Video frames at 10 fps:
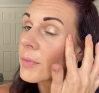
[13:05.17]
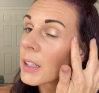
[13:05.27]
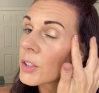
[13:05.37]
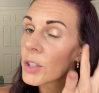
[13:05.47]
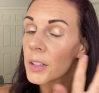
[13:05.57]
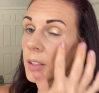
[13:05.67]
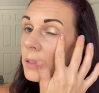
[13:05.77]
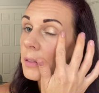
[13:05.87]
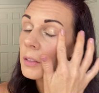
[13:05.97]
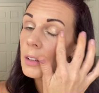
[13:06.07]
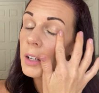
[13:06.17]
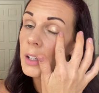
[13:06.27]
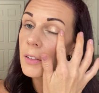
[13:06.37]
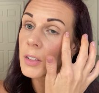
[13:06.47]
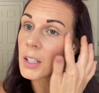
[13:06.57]
It just kind
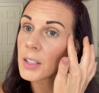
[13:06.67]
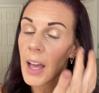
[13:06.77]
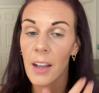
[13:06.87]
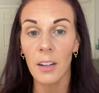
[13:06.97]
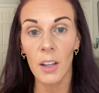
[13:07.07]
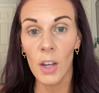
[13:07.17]
of gives us that